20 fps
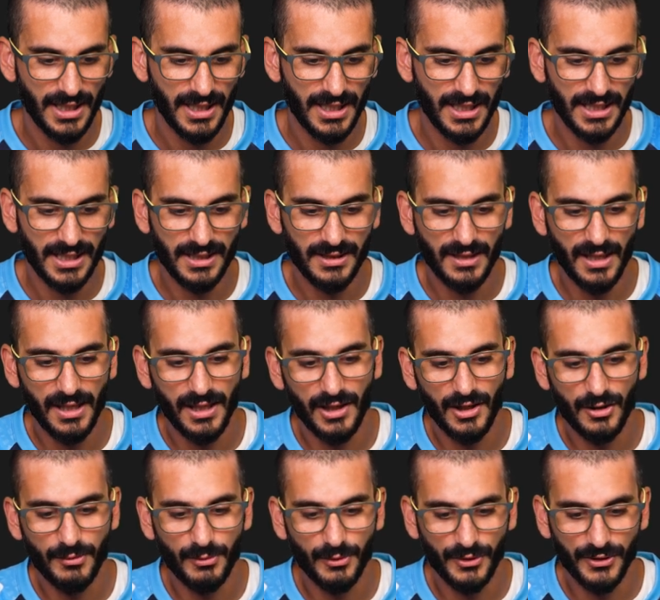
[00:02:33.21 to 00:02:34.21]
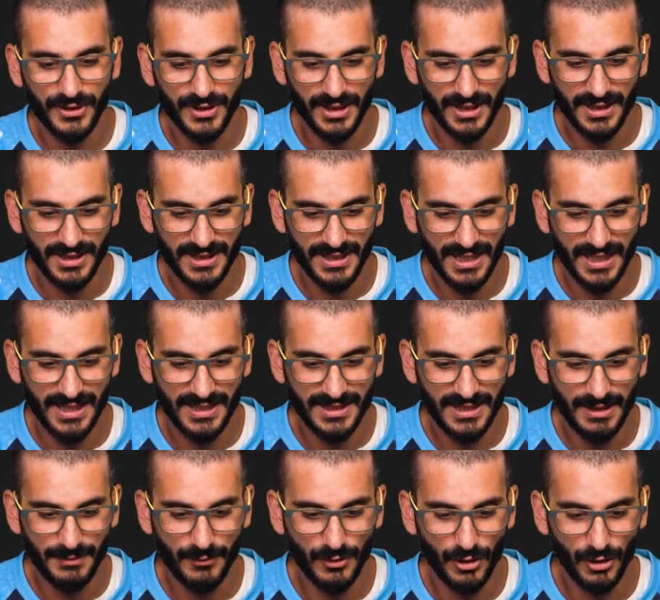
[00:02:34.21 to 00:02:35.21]
In global CSS,
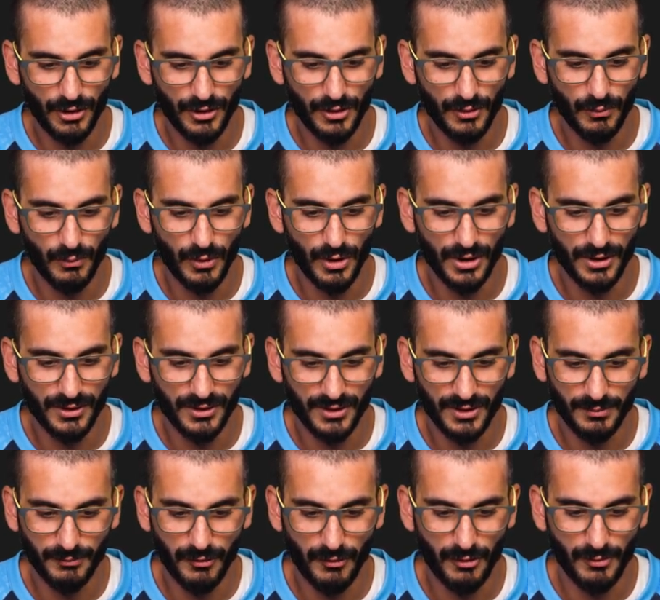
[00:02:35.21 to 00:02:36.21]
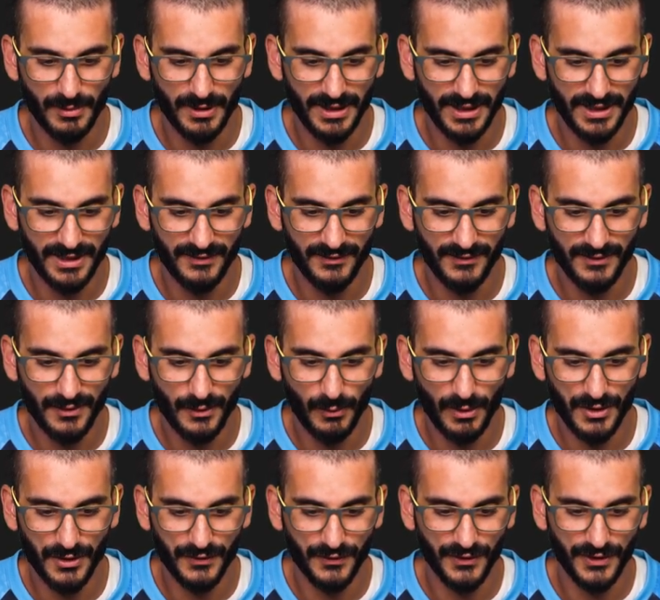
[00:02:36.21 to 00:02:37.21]
I'm not gonna want probably the
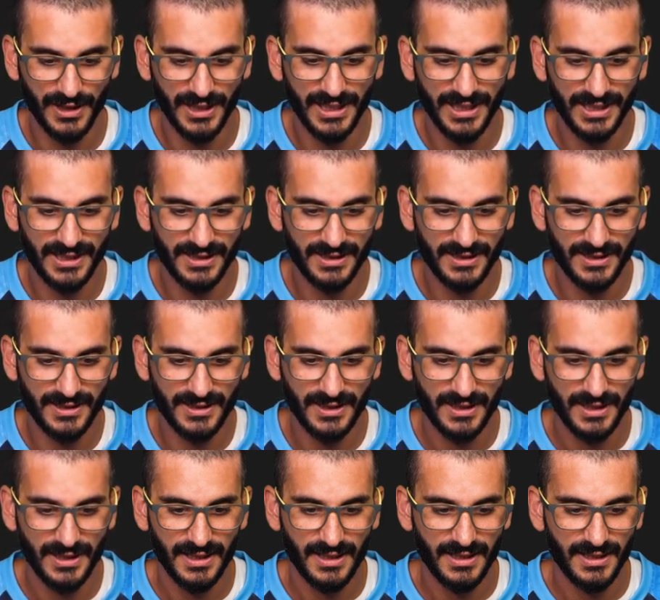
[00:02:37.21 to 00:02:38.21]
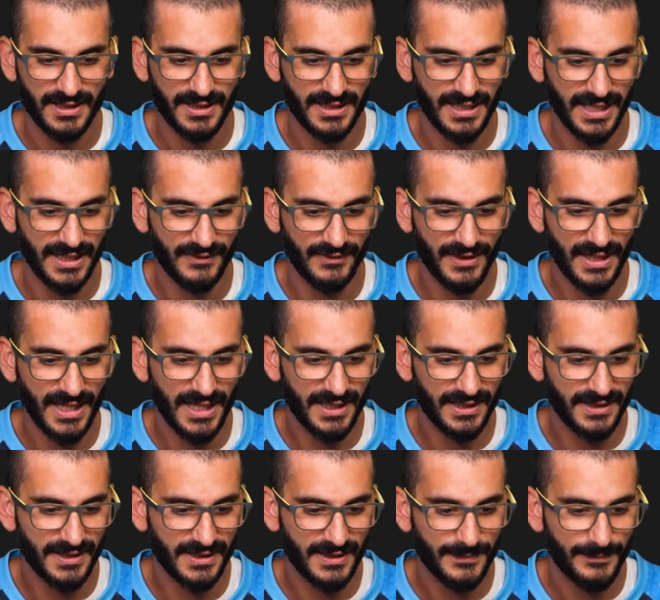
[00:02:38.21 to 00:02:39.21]
ones for the links. Save
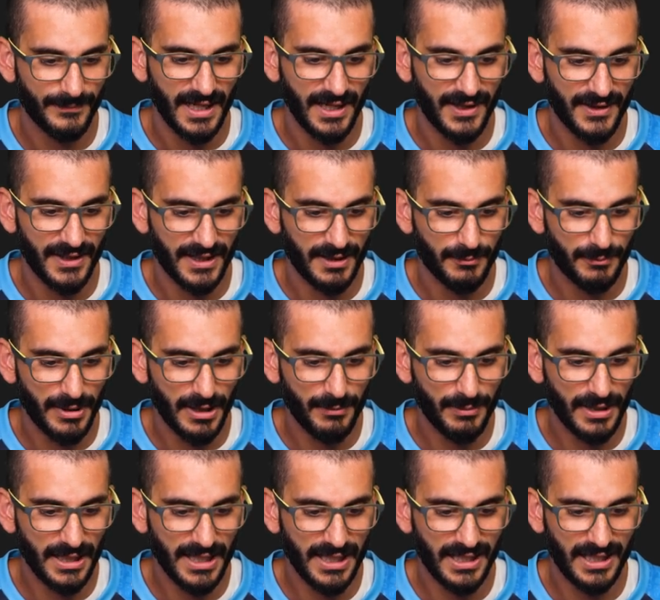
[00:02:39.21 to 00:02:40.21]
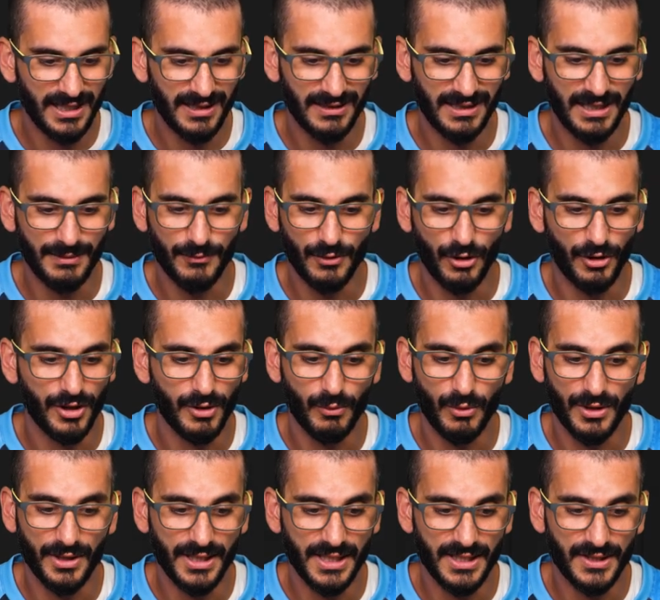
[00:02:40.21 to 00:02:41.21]
that. And then in public, I'm not gonna
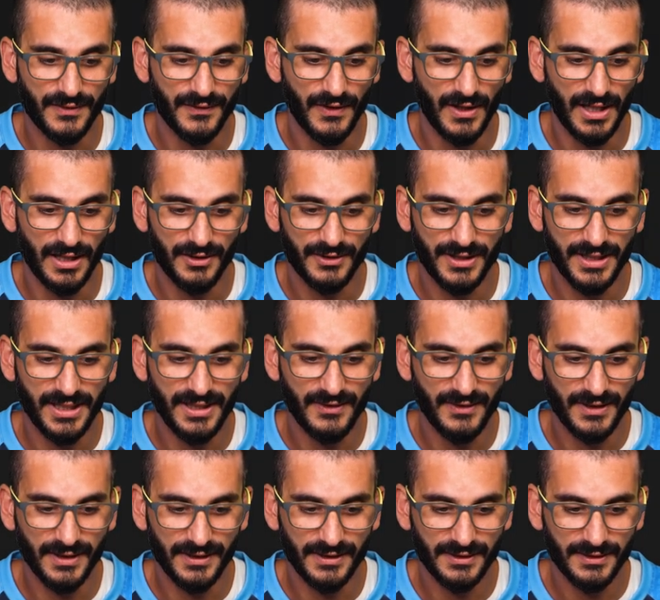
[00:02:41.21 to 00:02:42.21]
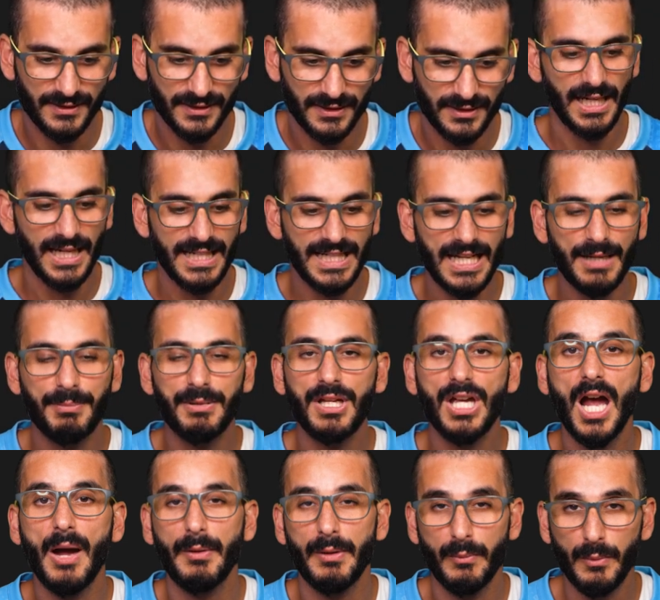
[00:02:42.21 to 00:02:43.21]
want these files either. In
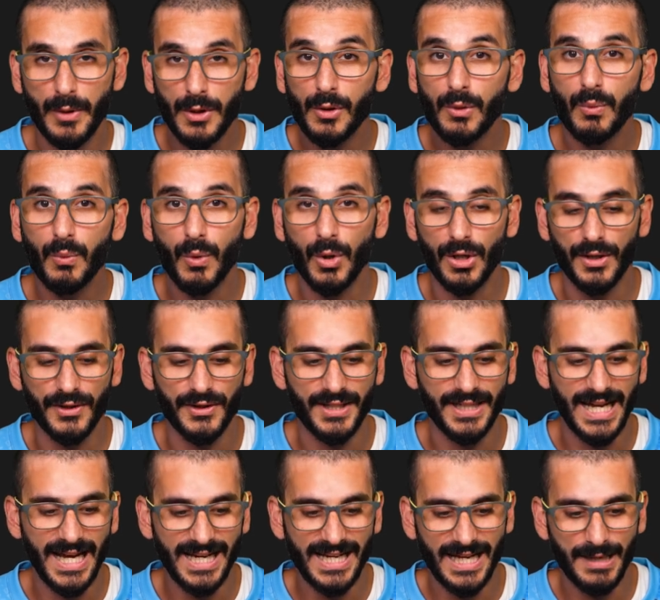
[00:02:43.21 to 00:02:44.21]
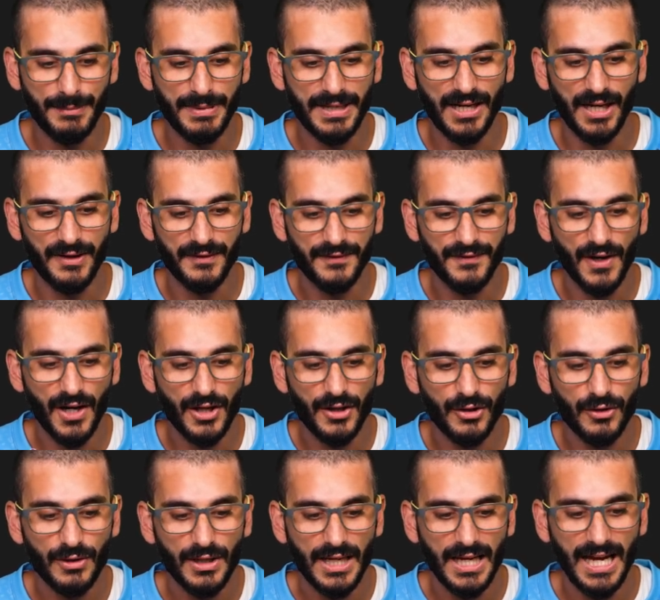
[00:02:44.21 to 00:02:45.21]
API, we will want the NAPI
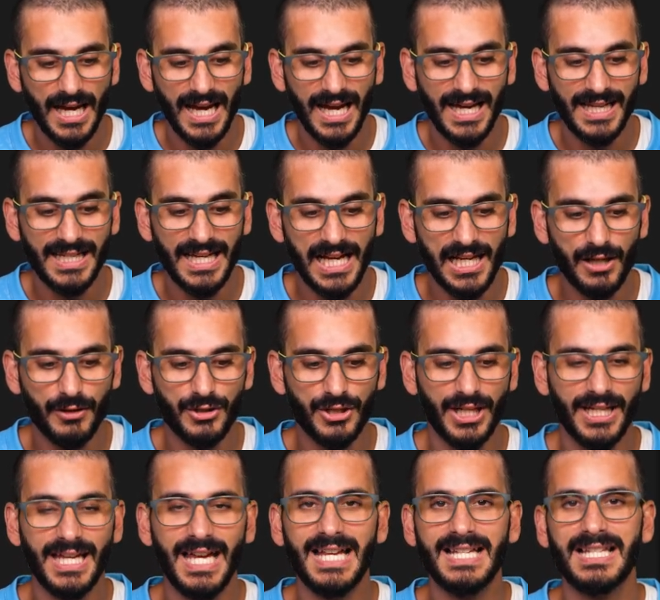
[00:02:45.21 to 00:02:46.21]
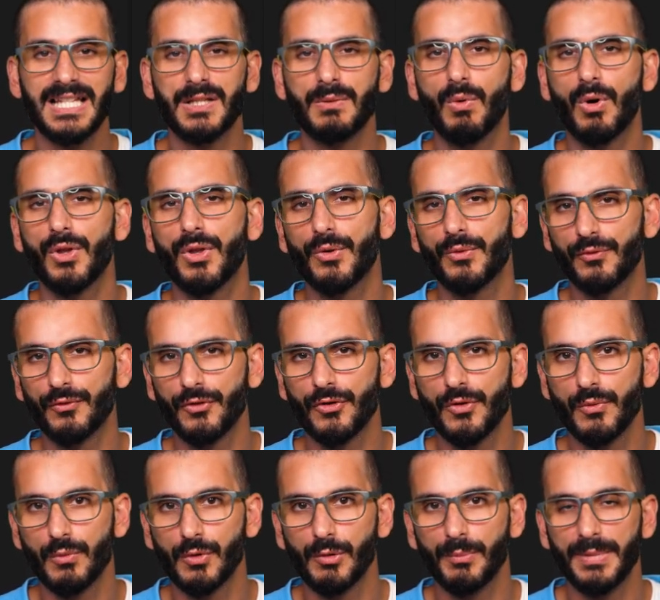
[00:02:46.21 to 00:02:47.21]
file and hello.js is what the
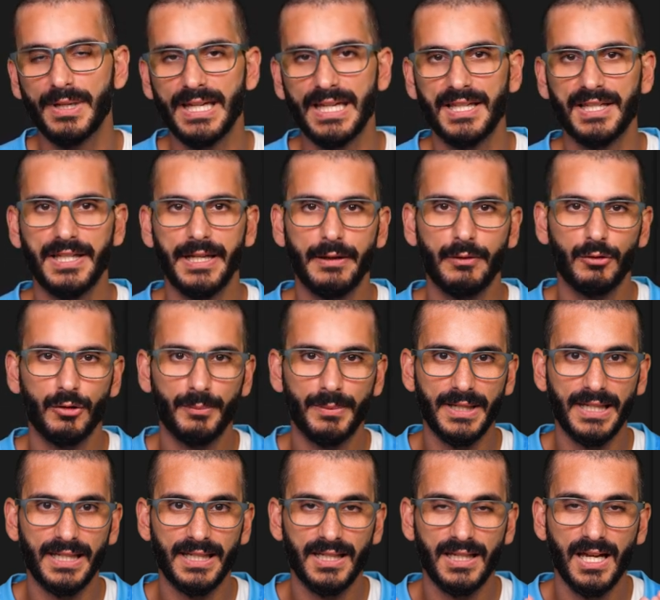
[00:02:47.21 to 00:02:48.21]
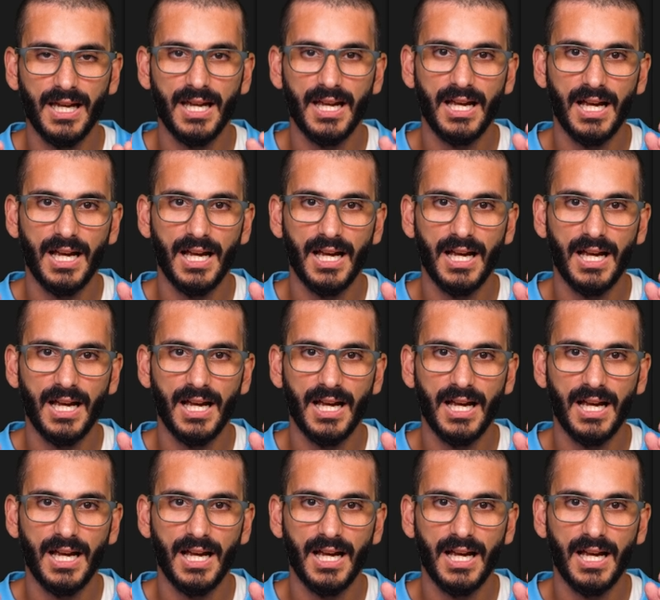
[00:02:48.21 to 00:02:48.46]
root will be. So it will be